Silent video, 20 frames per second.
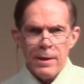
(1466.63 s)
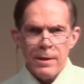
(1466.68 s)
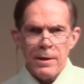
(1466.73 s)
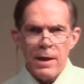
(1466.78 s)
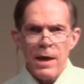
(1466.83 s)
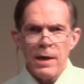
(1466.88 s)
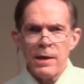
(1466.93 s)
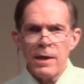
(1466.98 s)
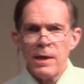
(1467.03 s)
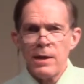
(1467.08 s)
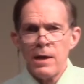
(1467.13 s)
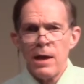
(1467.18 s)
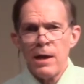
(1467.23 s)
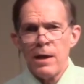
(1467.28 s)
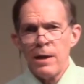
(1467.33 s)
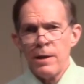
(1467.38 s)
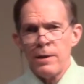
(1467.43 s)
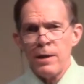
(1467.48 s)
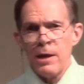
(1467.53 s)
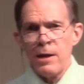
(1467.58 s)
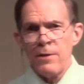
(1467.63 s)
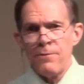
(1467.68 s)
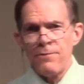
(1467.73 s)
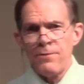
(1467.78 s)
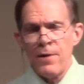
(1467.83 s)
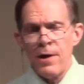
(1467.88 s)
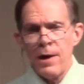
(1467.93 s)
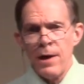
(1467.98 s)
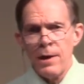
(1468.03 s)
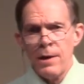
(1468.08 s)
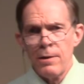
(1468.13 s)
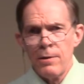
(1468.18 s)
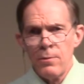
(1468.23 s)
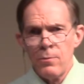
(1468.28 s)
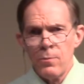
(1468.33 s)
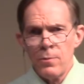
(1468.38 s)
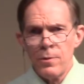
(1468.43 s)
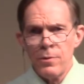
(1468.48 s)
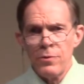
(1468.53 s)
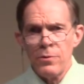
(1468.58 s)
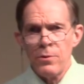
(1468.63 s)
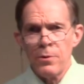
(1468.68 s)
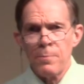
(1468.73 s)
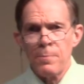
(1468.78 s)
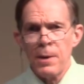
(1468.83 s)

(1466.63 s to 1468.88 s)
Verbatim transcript: Now, I cannot identify with your